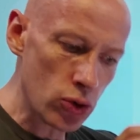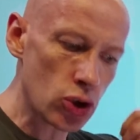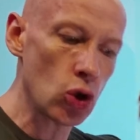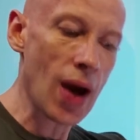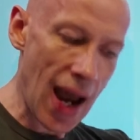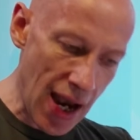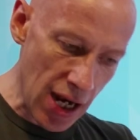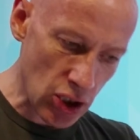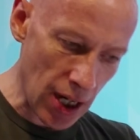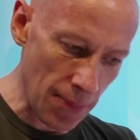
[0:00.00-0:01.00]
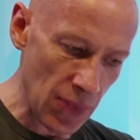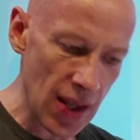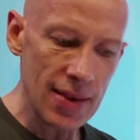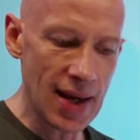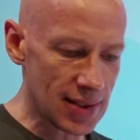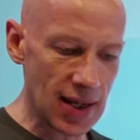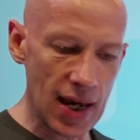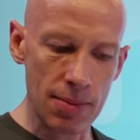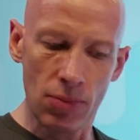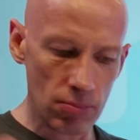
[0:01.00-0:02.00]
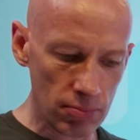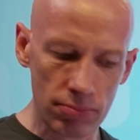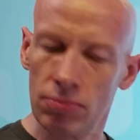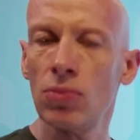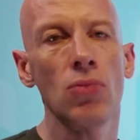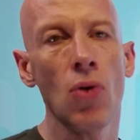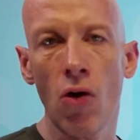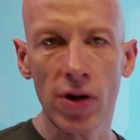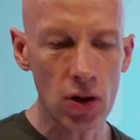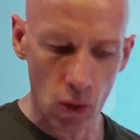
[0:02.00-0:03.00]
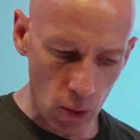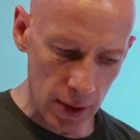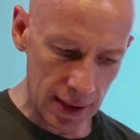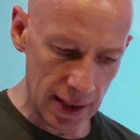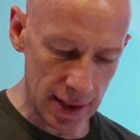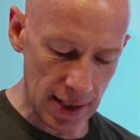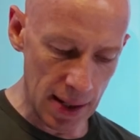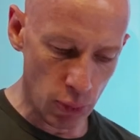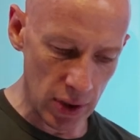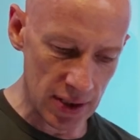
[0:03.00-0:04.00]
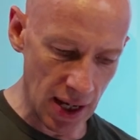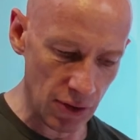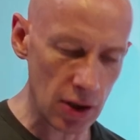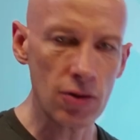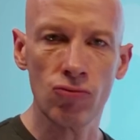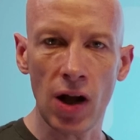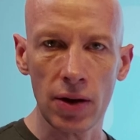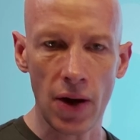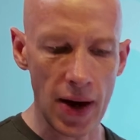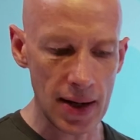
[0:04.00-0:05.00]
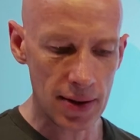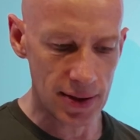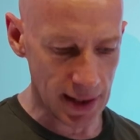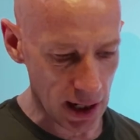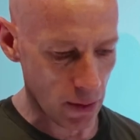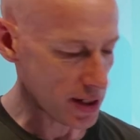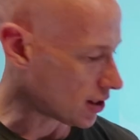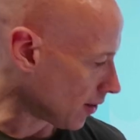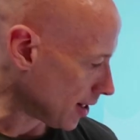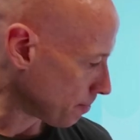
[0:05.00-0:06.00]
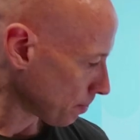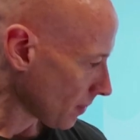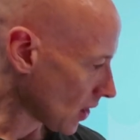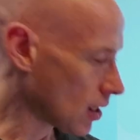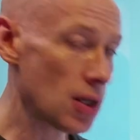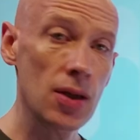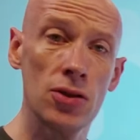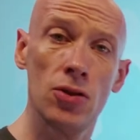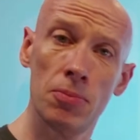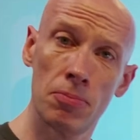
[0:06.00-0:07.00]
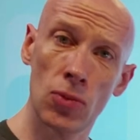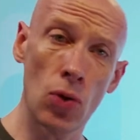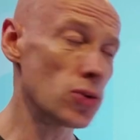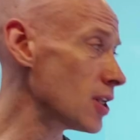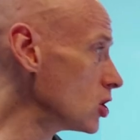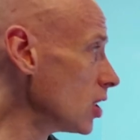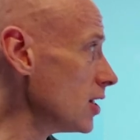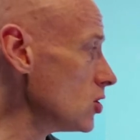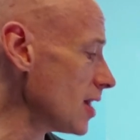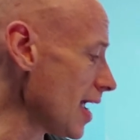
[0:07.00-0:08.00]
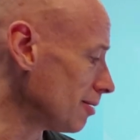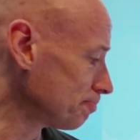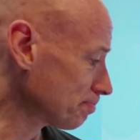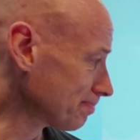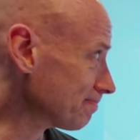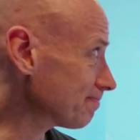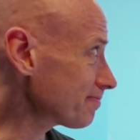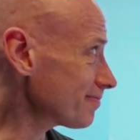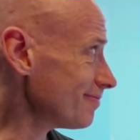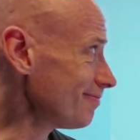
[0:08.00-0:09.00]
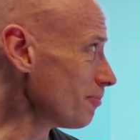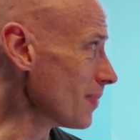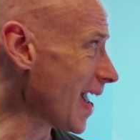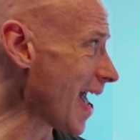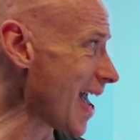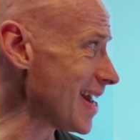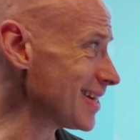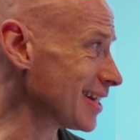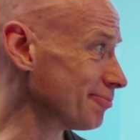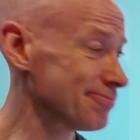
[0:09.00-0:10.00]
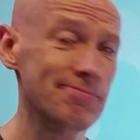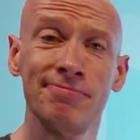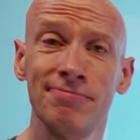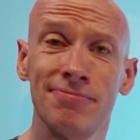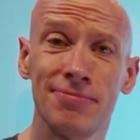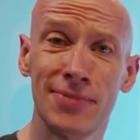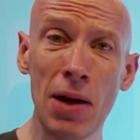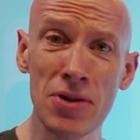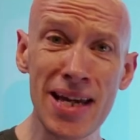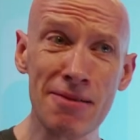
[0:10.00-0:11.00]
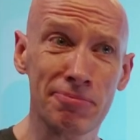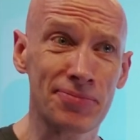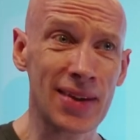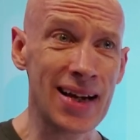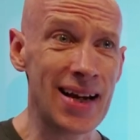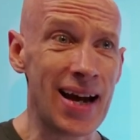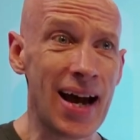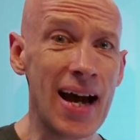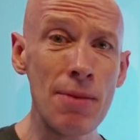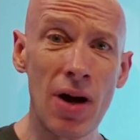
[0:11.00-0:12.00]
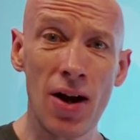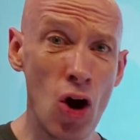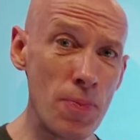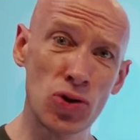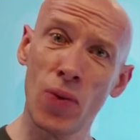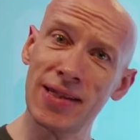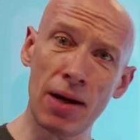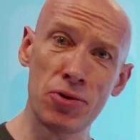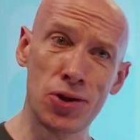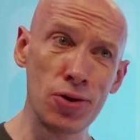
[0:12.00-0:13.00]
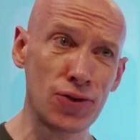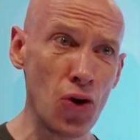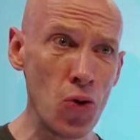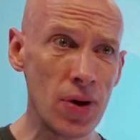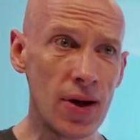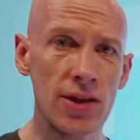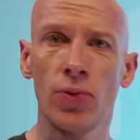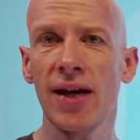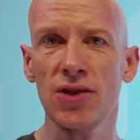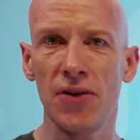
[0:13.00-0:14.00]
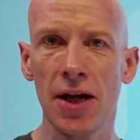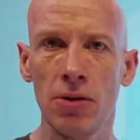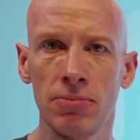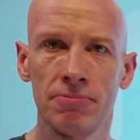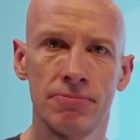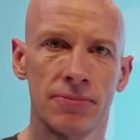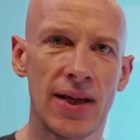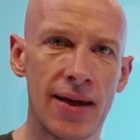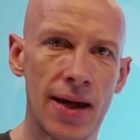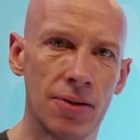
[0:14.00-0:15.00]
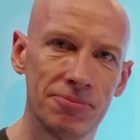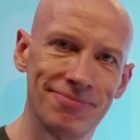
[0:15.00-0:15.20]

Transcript: to Azure, that same Oracle Linux eight point seven, RHEL nine, CentOS nine. So those are the changes there. And that was it. Um, I hope, as always, that was useful. Until next video, take care.